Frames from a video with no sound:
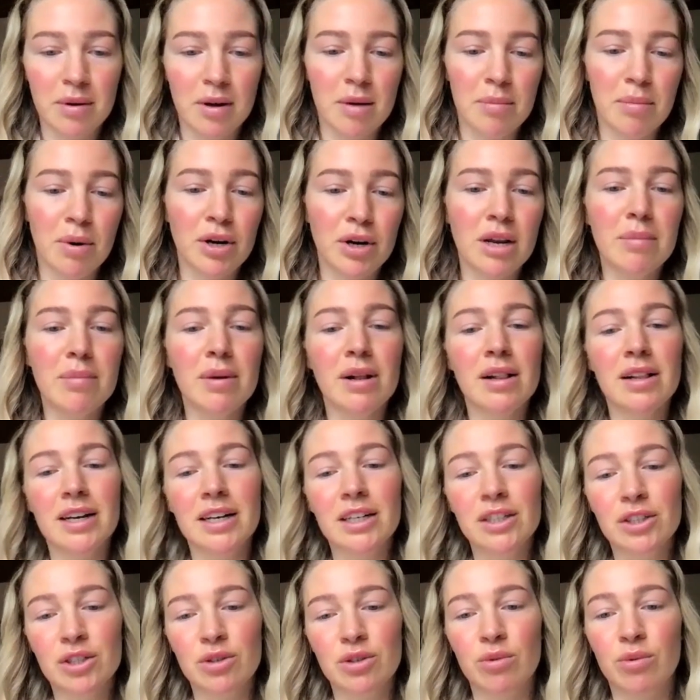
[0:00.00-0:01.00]

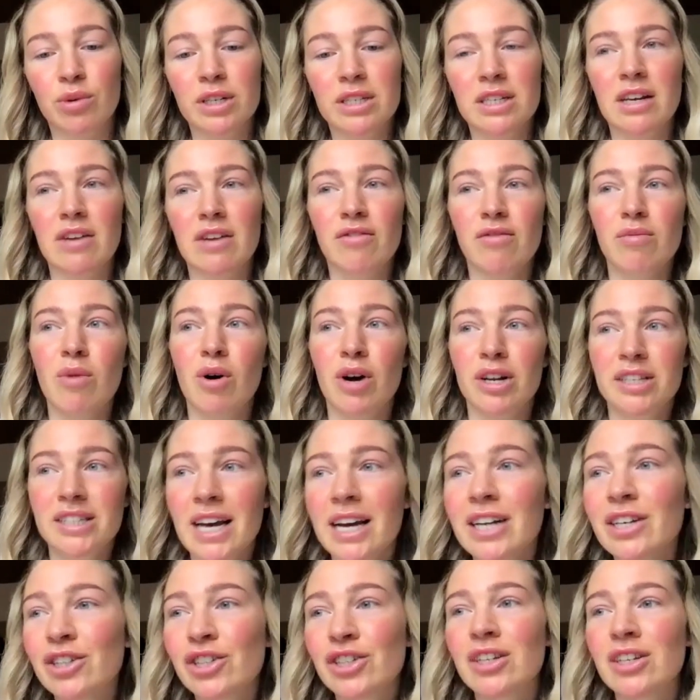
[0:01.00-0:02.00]
bodybuilding to receive more
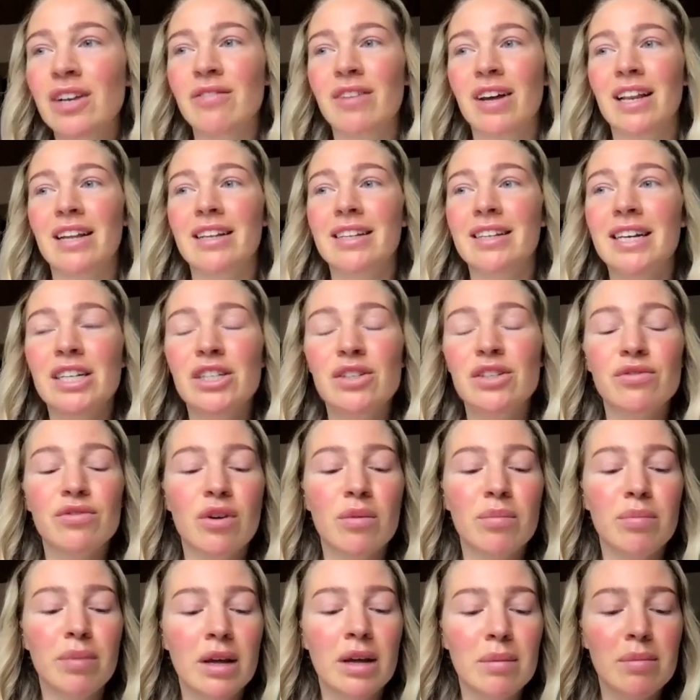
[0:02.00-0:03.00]
attention and validation
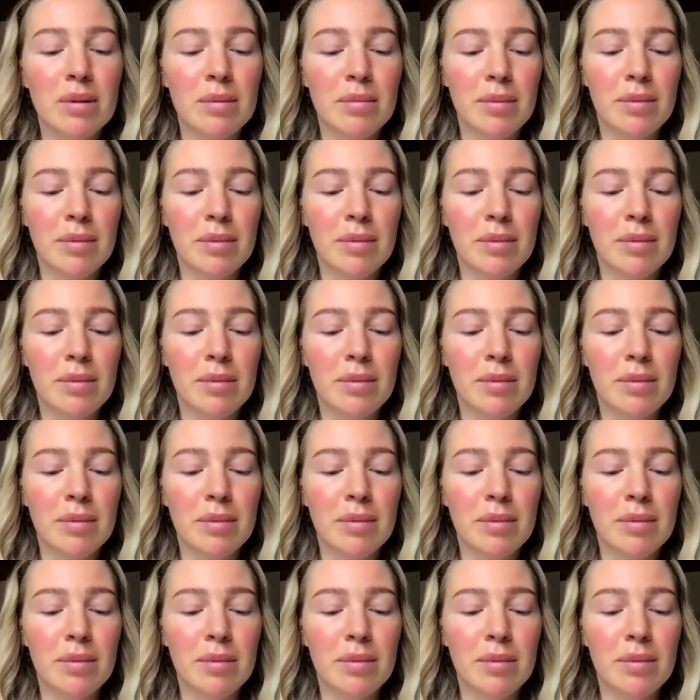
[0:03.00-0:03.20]
from people.